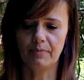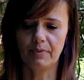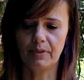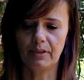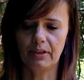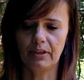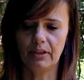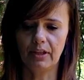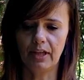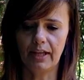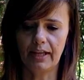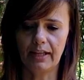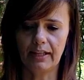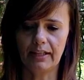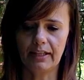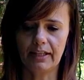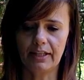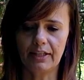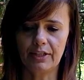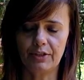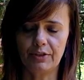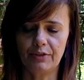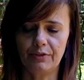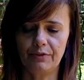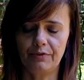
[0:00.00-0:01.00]
Likely
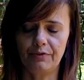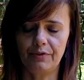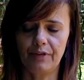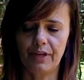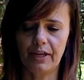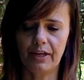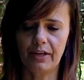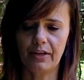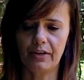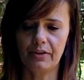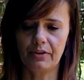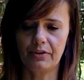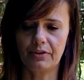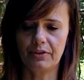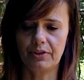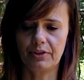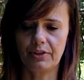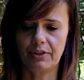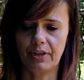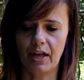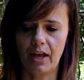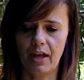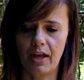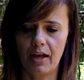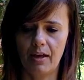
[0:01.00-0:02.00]
to feel
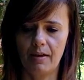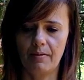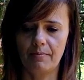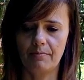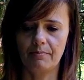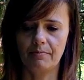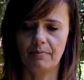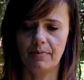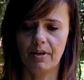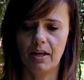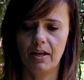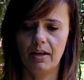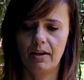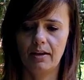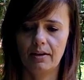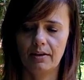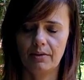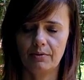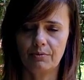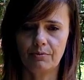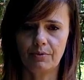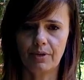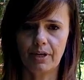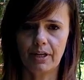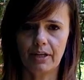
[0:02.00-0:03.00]
some
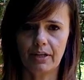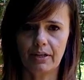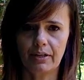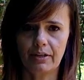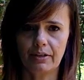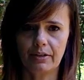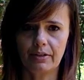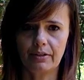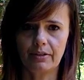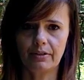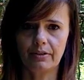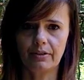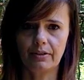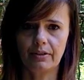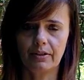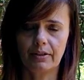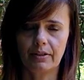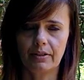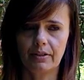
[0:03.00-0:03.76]
real